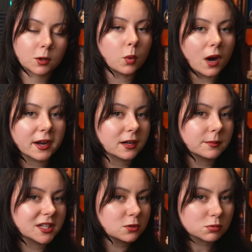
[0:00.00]
require
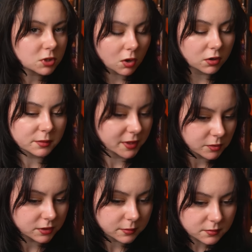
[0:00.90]
me to talk
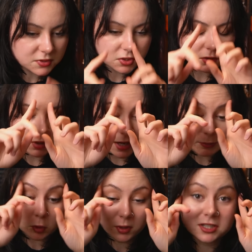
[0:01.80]
about them, so
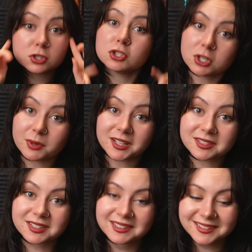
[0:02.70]
I'm going to do
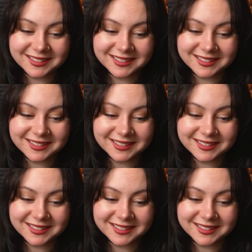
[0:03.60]
it.